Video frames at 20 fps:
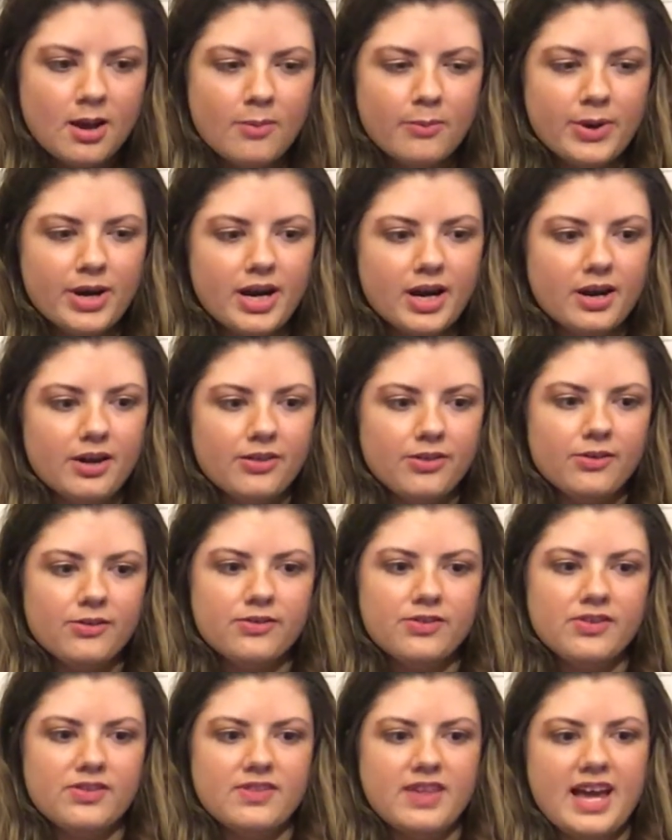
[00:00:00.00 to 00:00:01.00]
But other
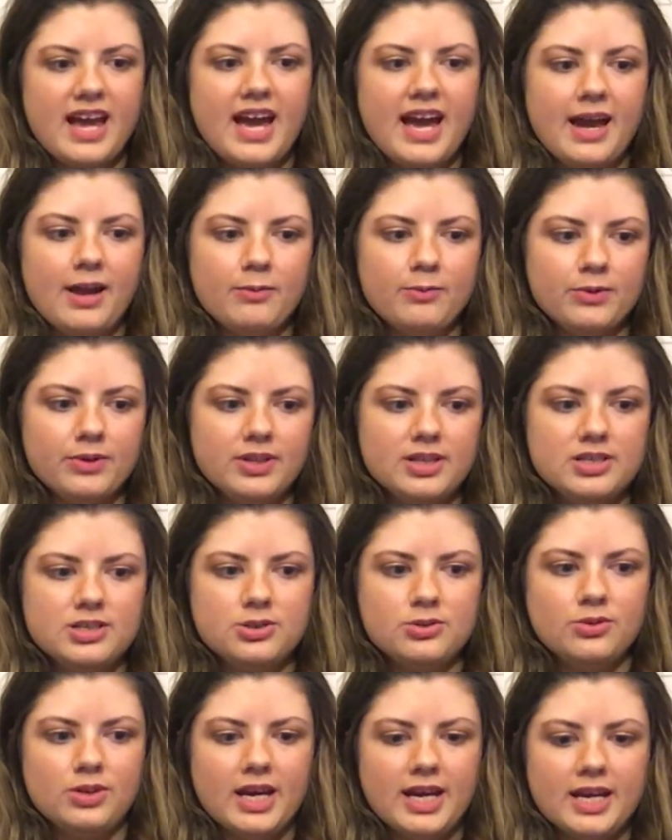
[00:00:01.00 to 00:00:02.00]
than that, I really
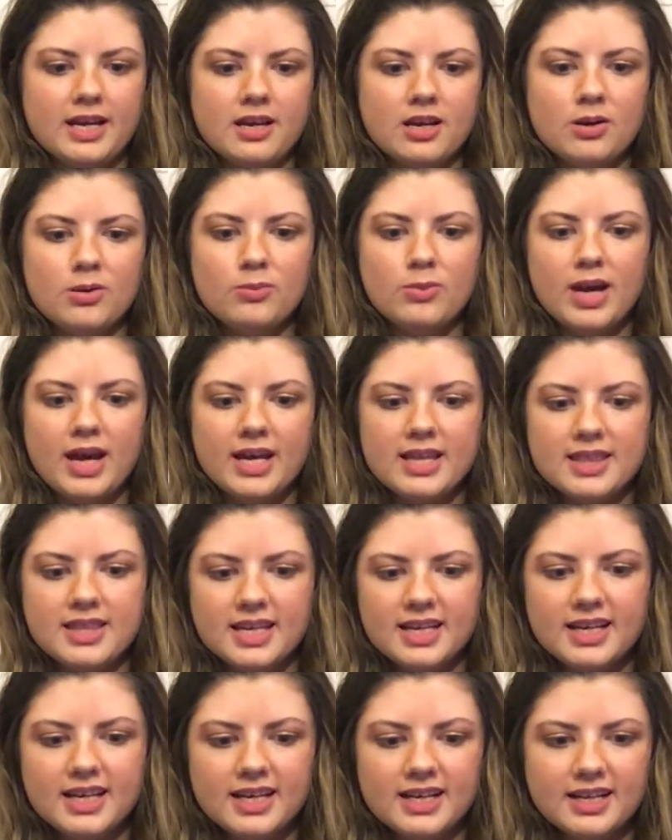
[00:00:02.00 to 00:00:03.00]
do like them. I
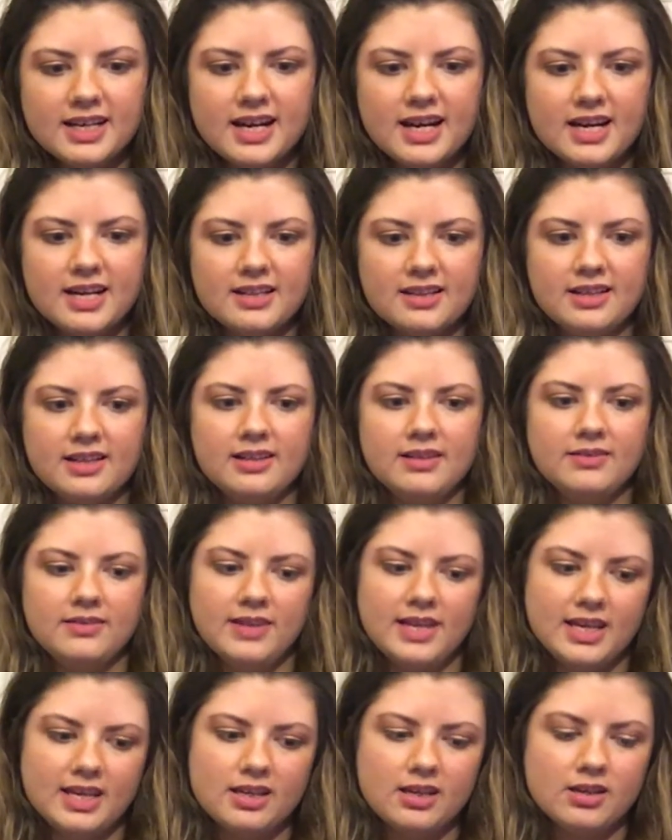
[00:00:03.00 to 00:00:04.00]
think I got
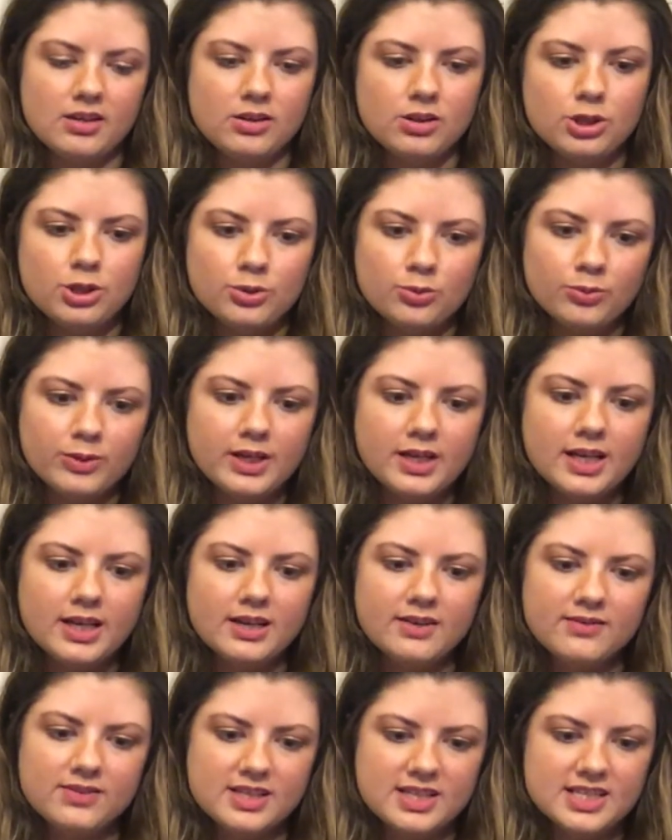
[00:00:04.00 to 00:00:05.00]
like 3
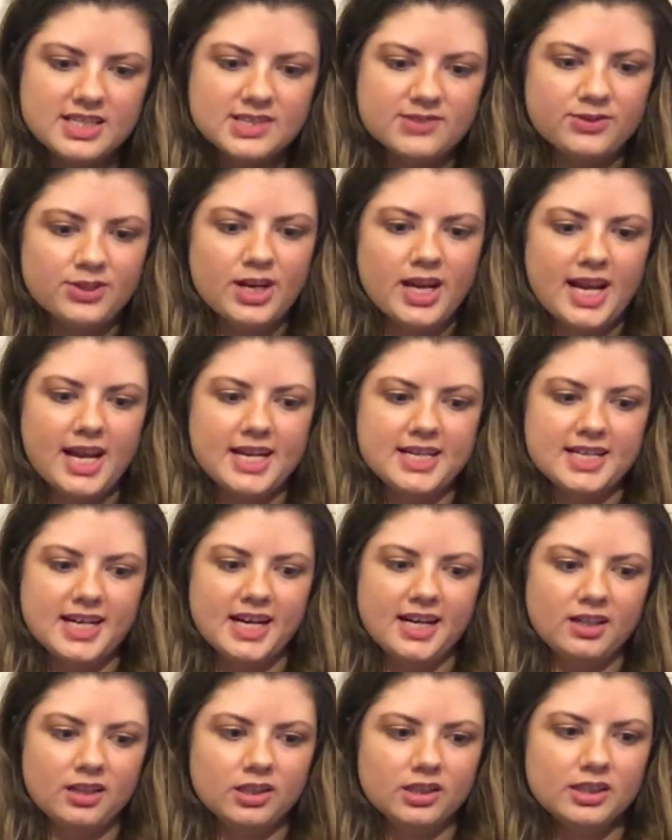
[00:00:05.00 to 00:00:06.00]
of these for
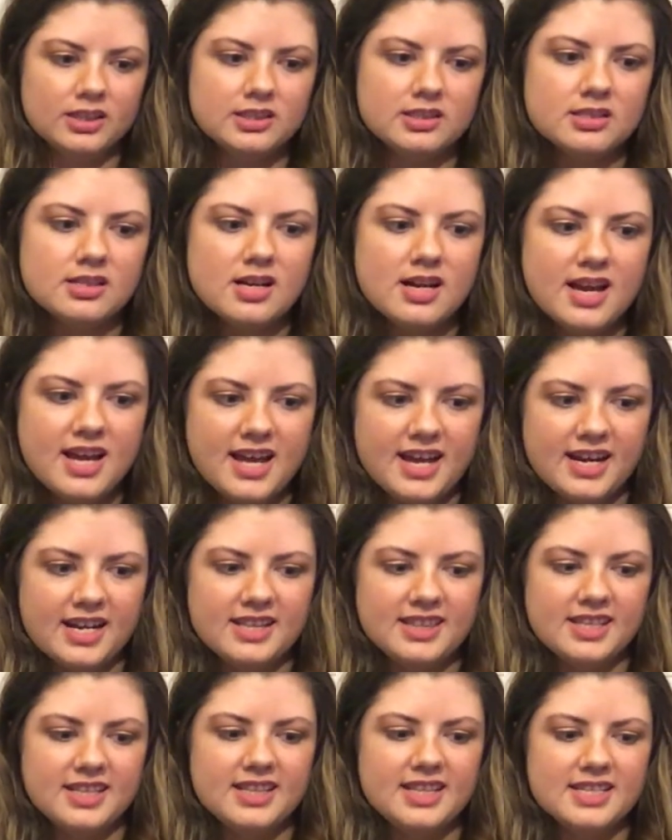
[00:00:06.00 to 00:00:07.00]
$8, and I
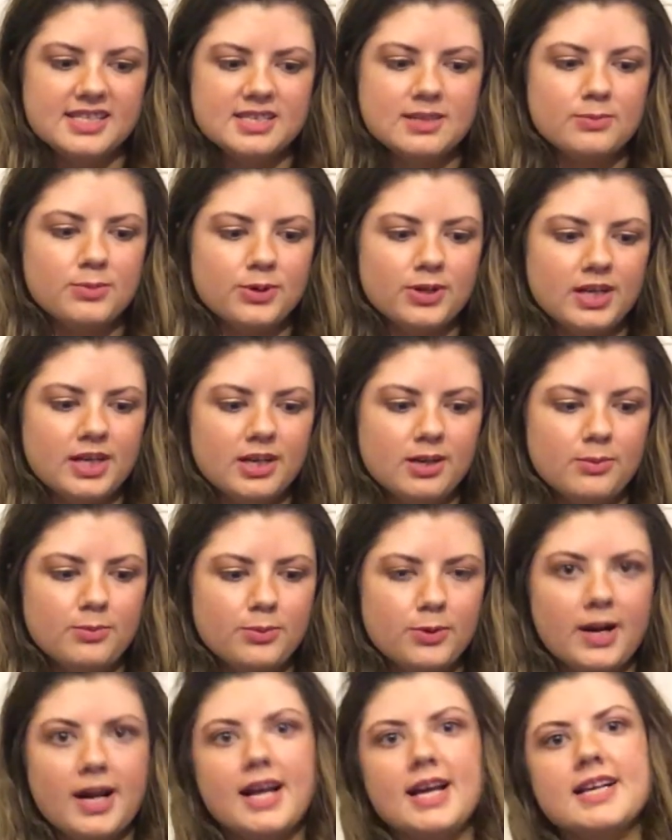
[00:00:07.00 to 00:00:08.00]
think that's a pretty good
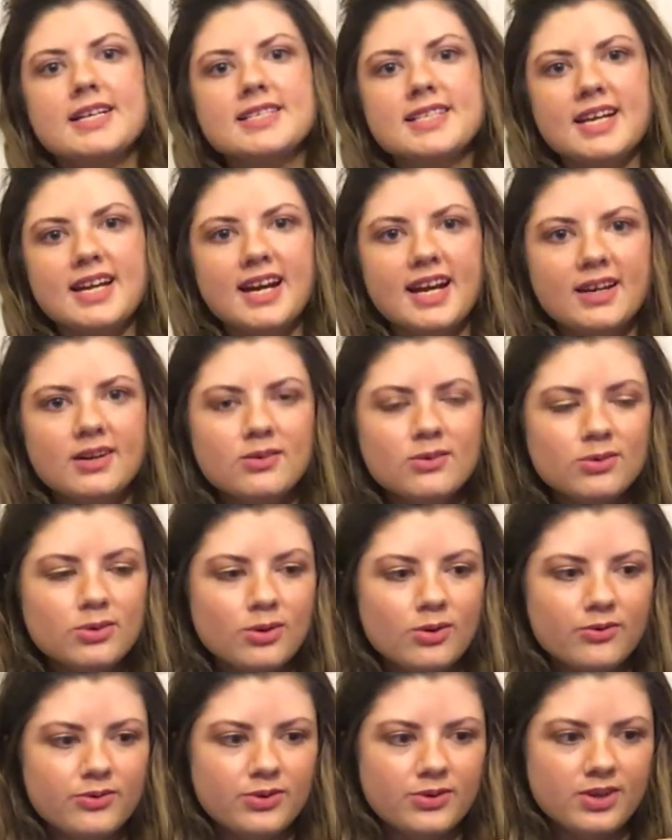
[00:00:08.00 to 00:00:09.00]
price. And I don't know
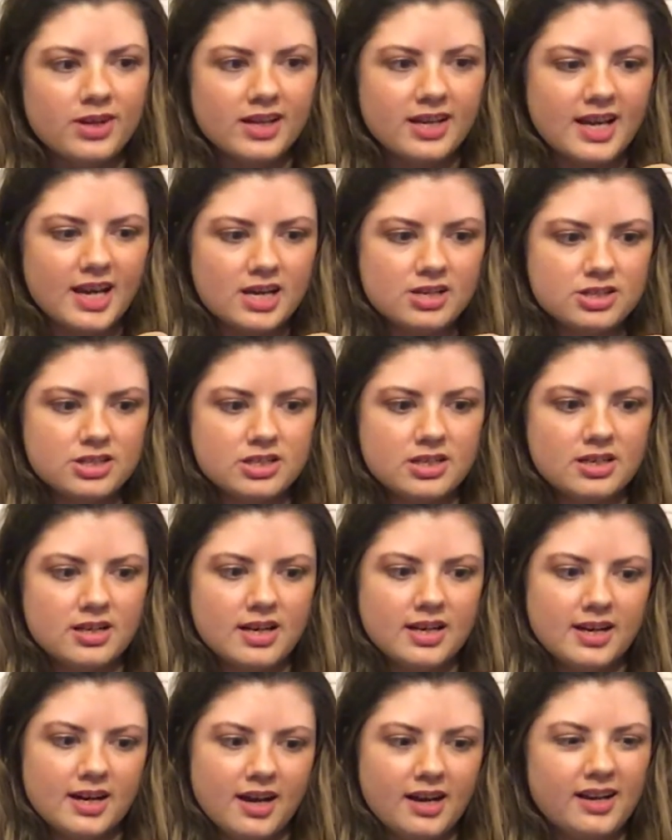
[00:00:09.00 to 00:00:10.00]
if you can catch
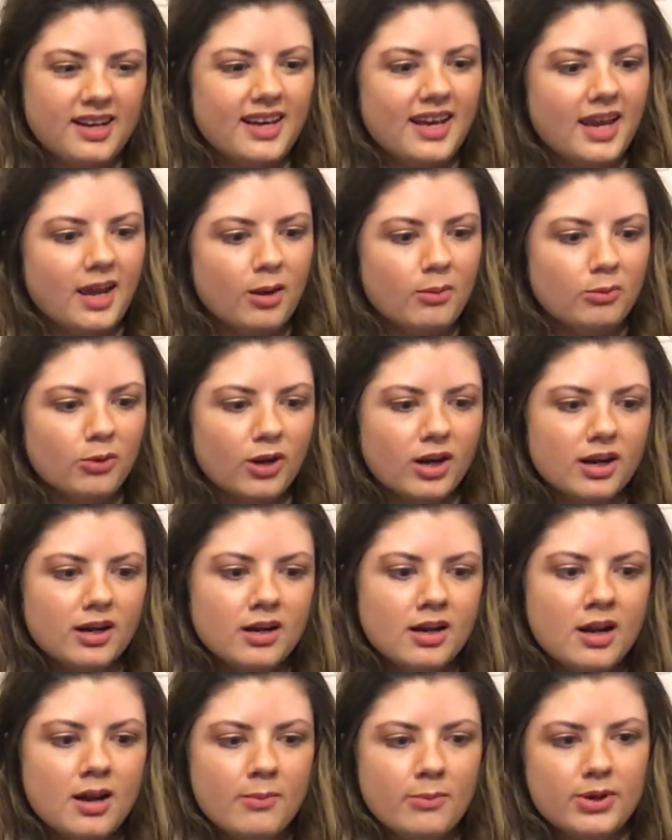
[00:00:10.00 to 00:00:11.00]
it on camera,
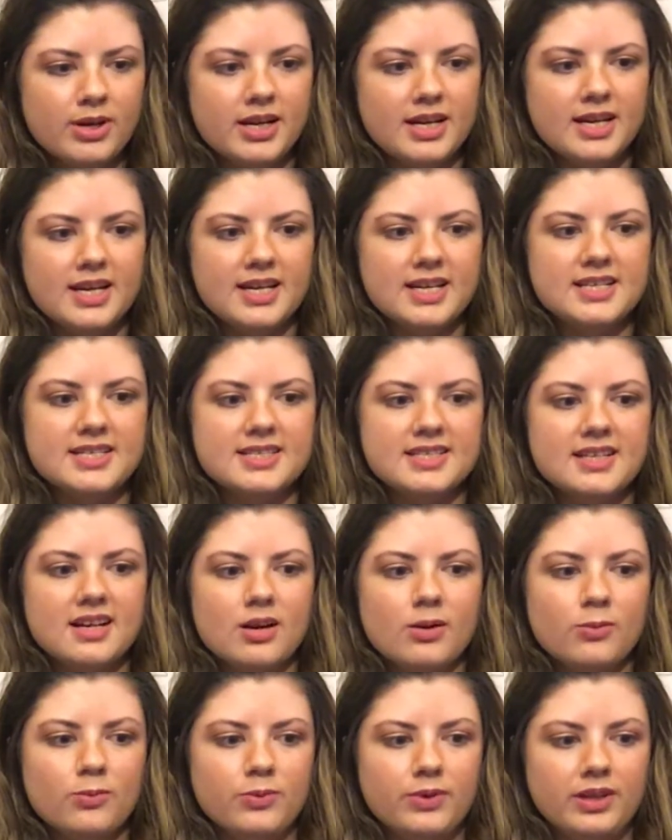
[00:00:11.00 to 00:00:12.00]
but it is
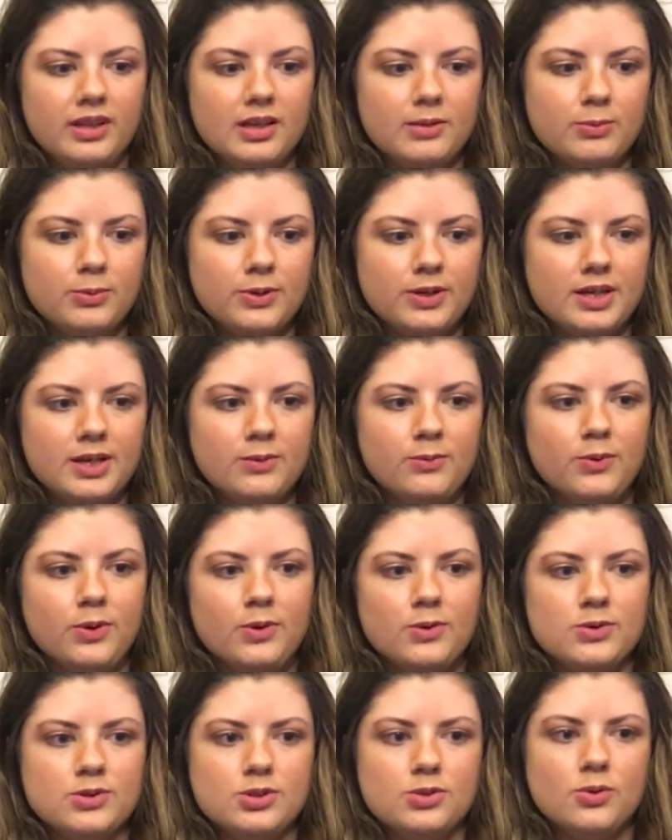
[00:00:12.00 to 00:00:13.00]
a really pretty
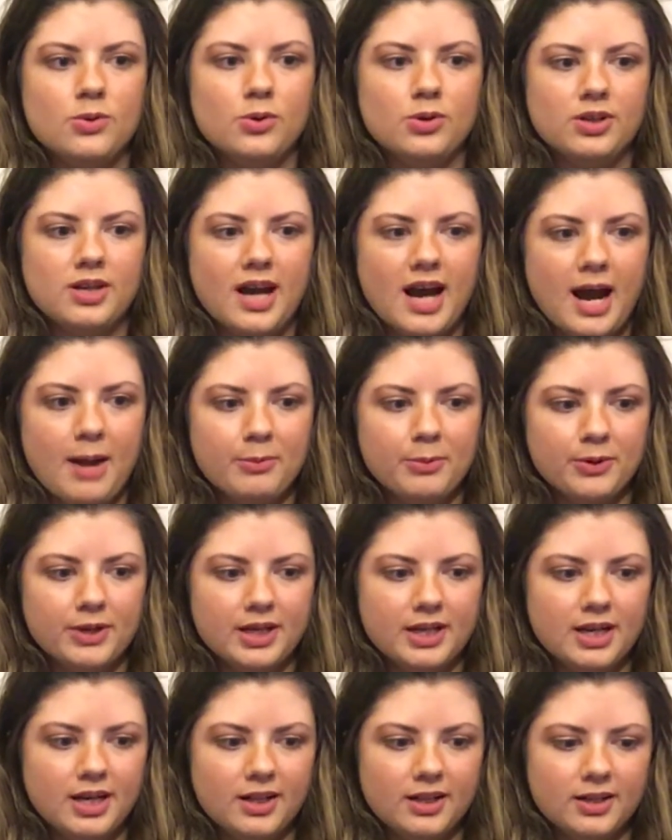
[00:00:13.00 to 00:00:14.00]
rose gold coppery
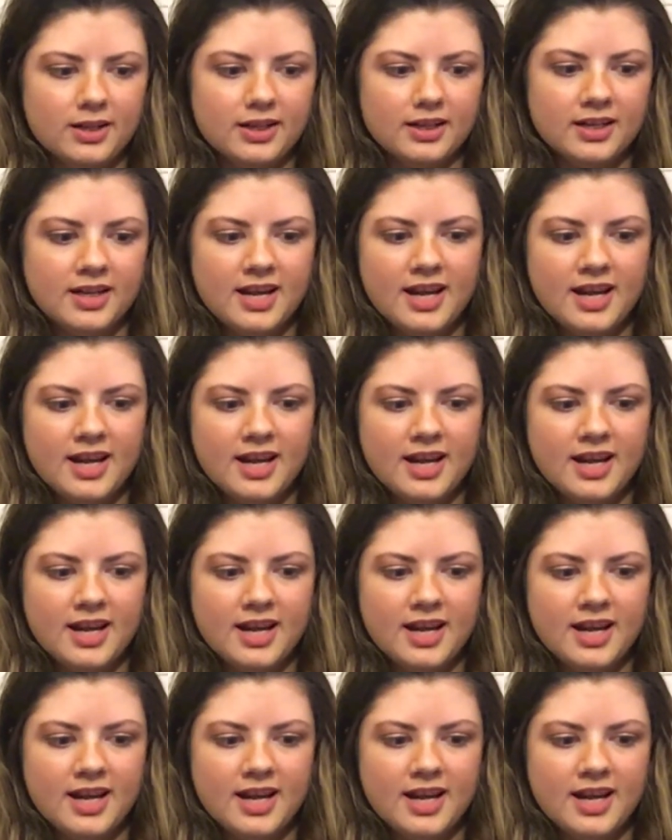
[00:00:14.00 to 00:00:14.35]
color.